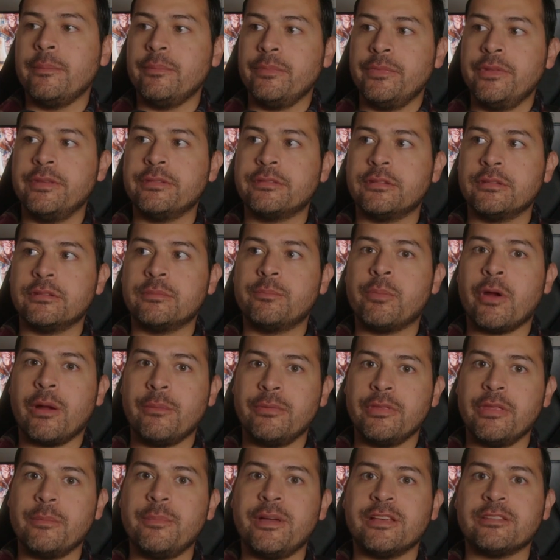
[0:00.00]
This is
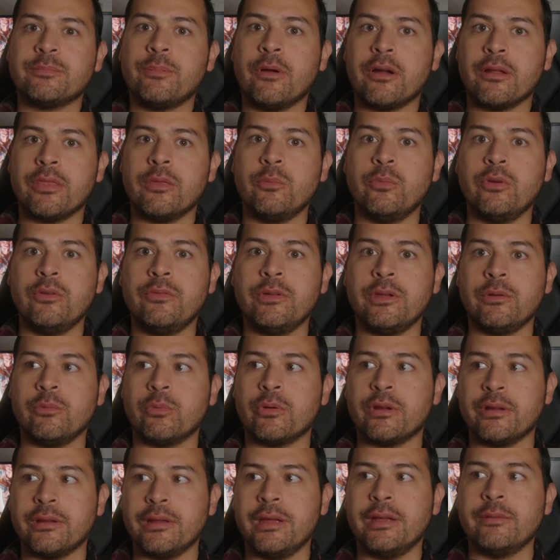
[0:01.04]
probably the best part of the movie,
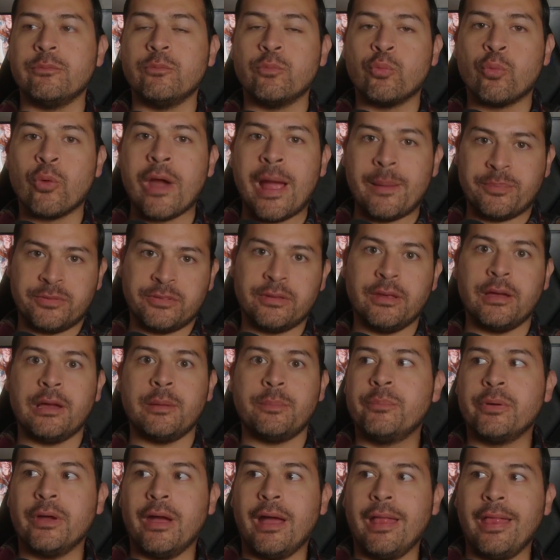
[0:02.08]
where it wraps
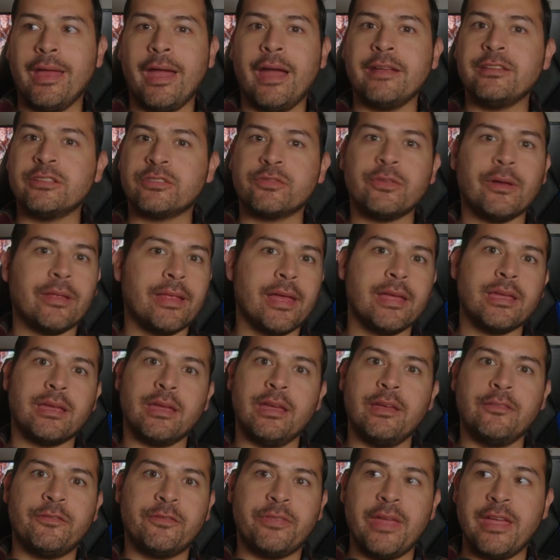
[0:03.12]
up. But I just felt like
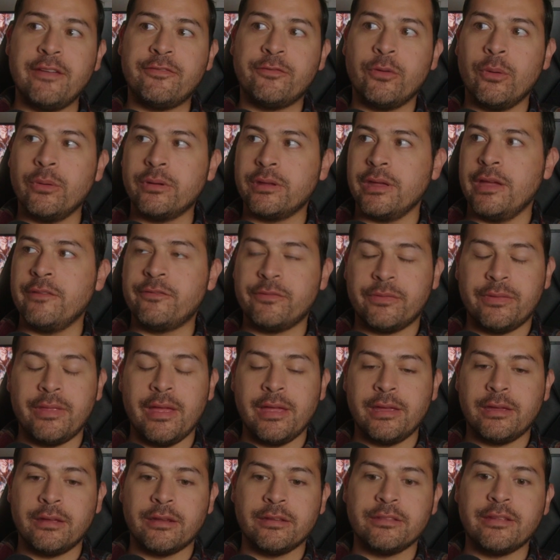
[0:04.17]
if they
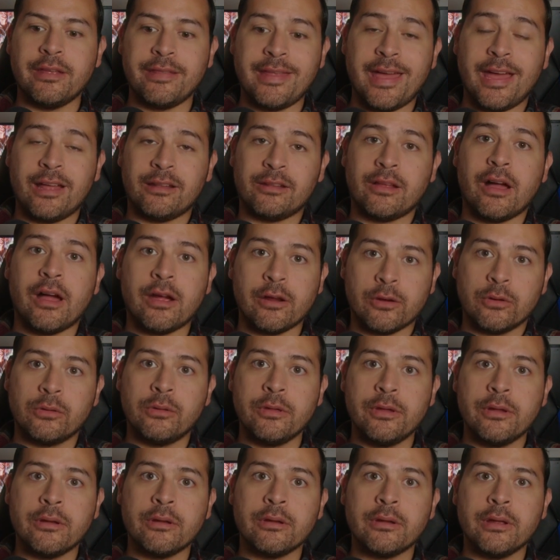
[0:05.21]
could have done that a lot
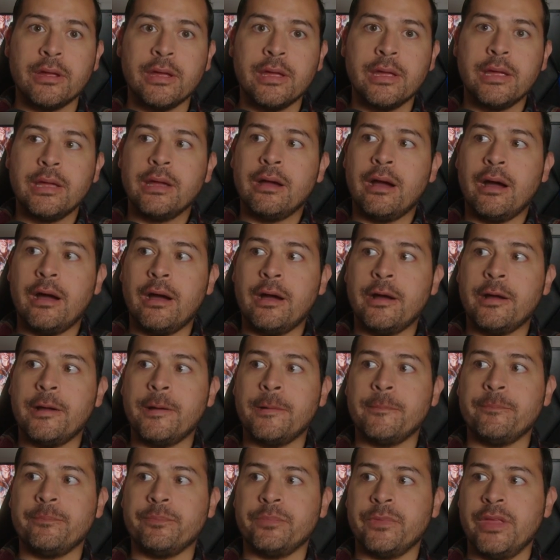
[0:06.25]
earlier,
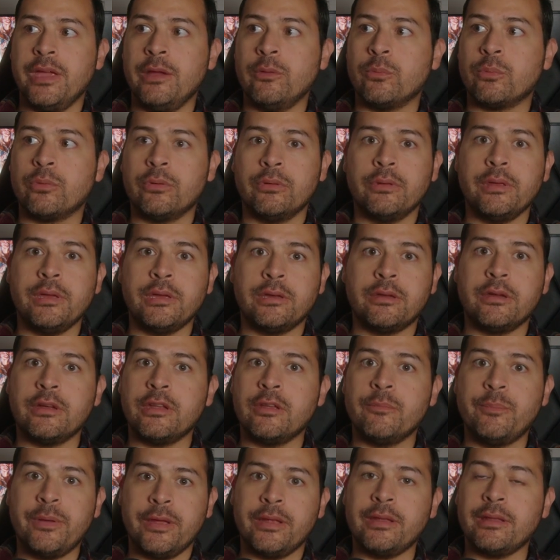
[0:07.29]
it really could
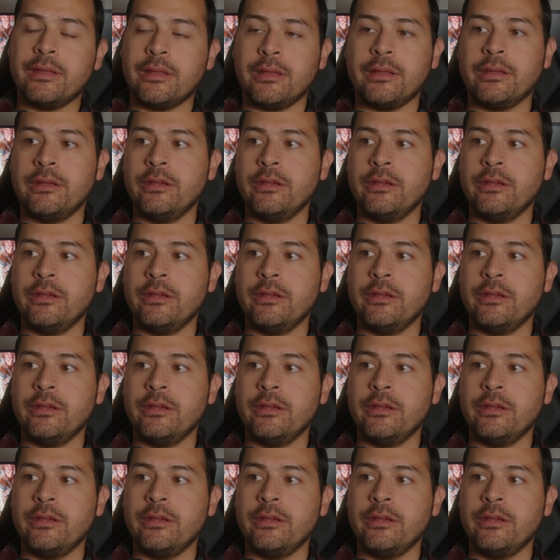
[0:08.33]
have been,